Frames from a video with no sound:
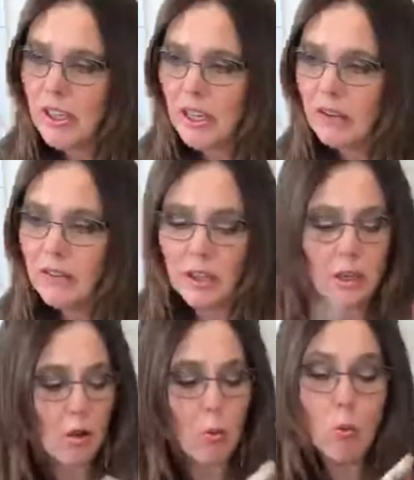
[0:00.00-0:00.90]
you
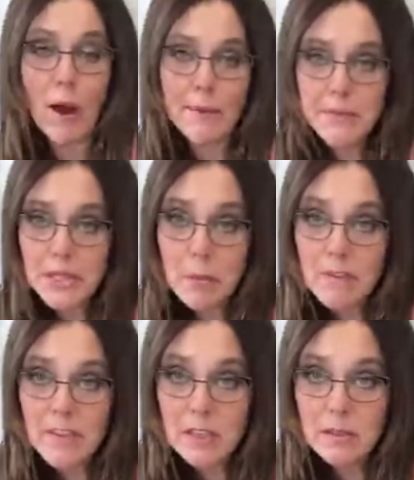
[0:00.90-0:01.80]
could even
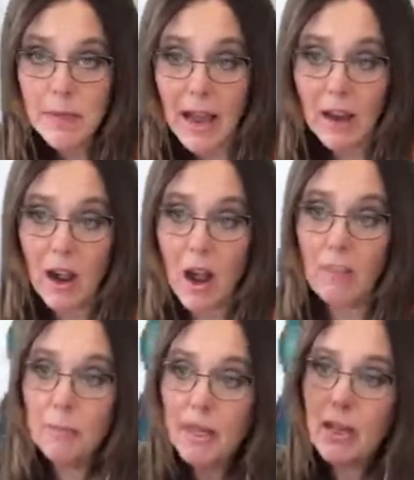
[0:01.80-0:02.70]
wipe some of
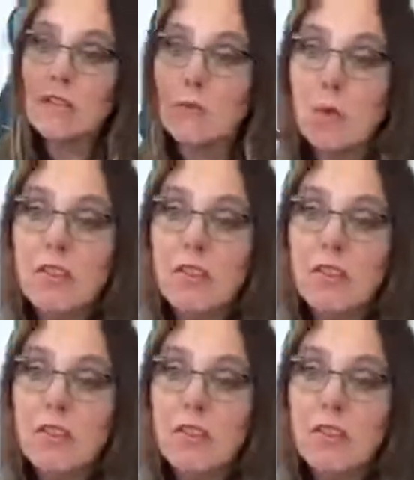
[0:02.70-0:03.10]
this back off,